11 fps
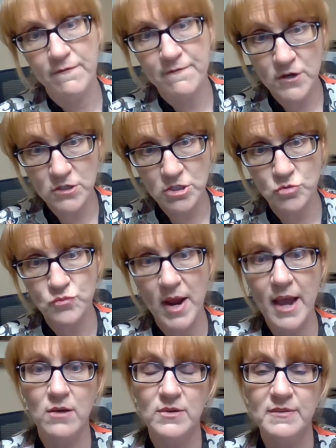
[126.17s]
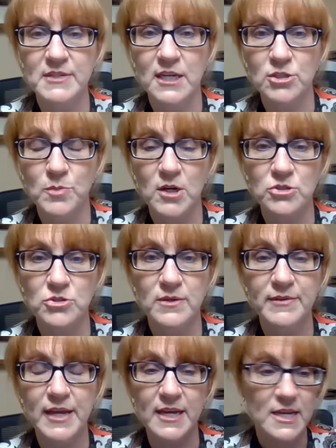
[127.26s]
first round of Touchmark
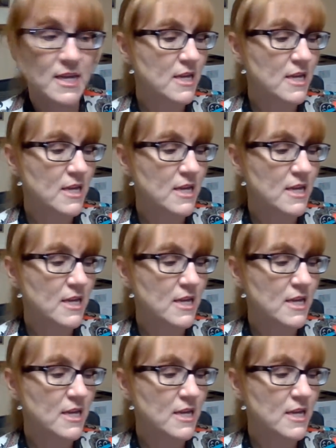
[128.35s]
trivia.